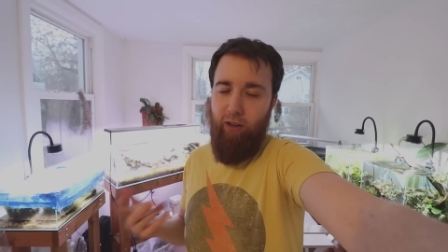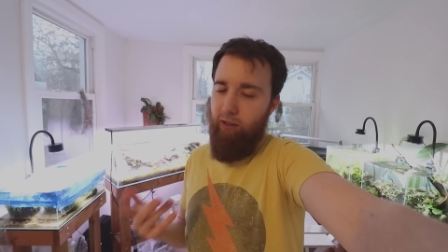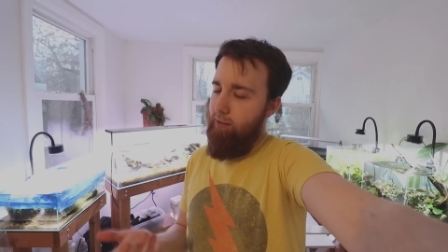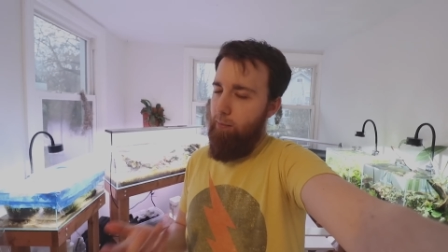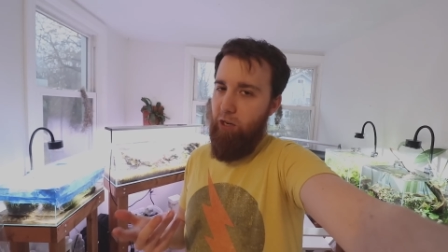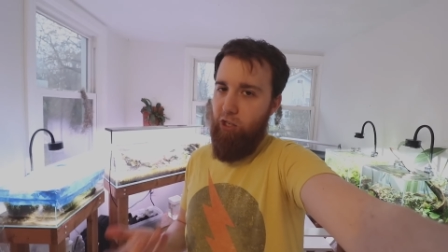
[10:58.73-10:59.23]

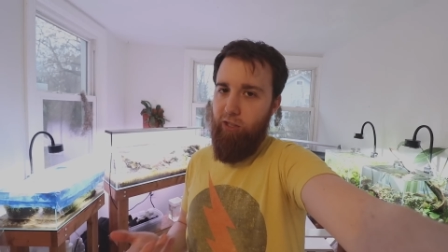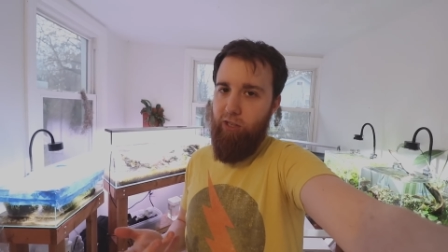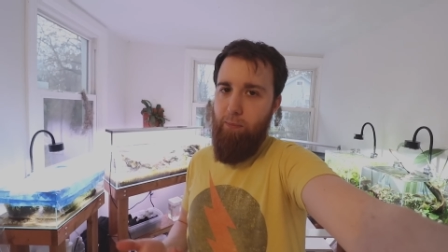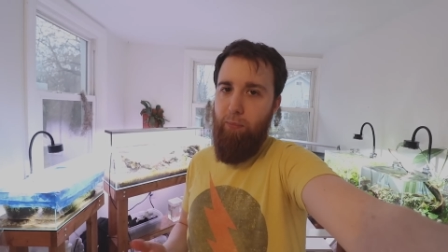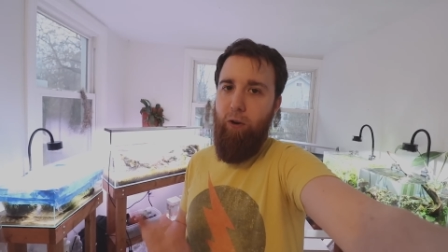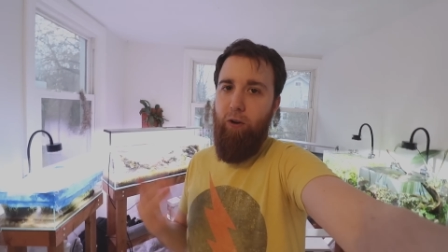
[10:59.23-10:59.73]
It's much
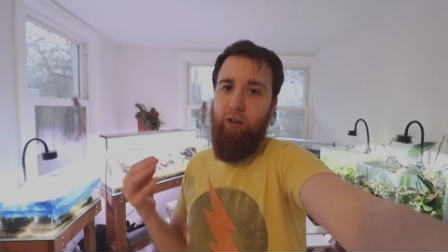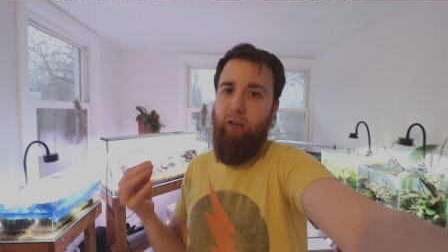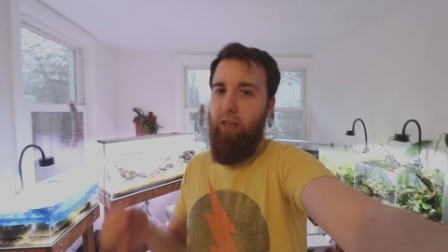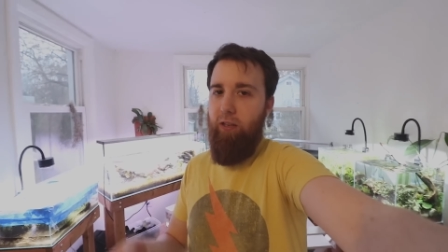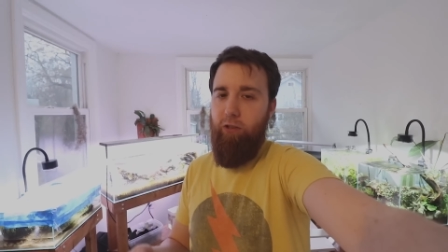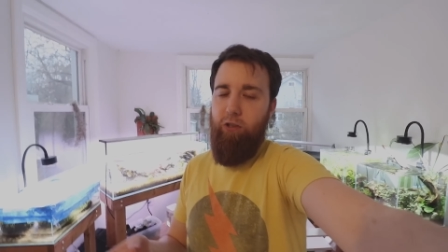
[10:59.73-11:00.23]

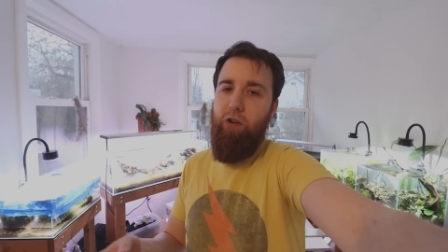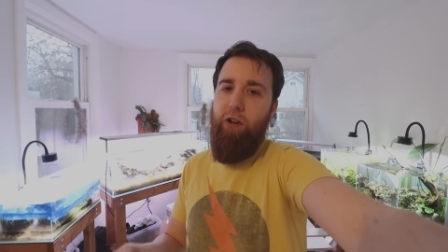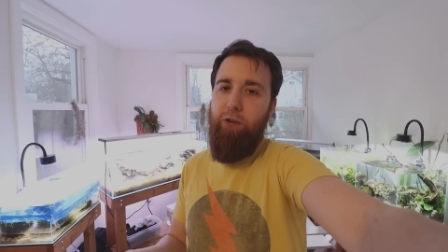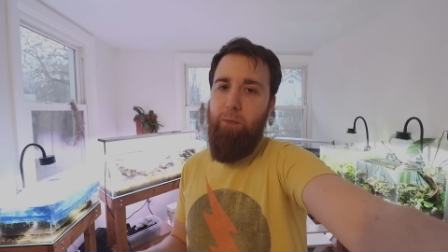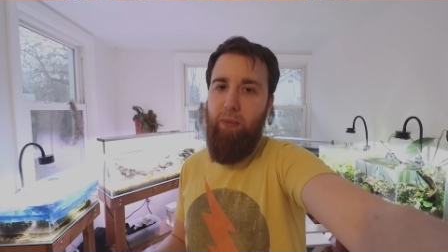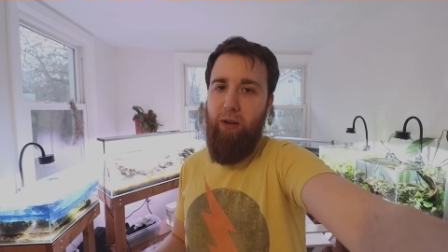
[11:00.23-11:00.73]
simpler, easier on your